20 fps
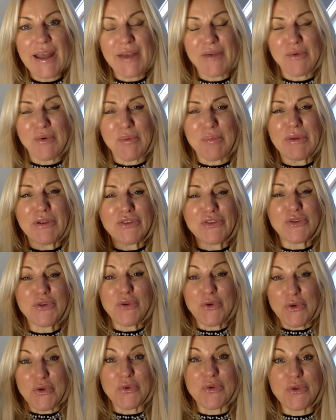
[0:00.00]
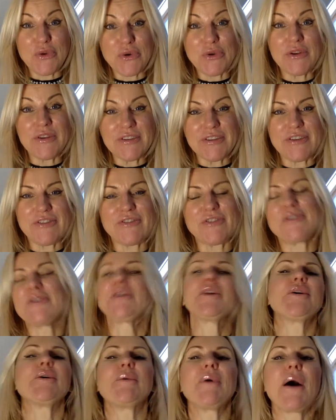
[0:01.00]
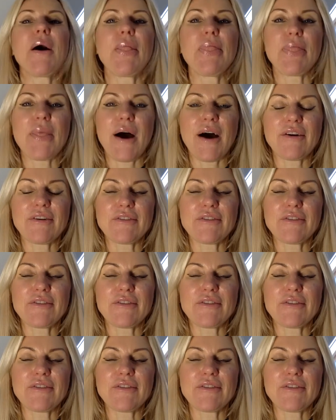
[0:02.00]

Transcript: it will be too noisy for you, and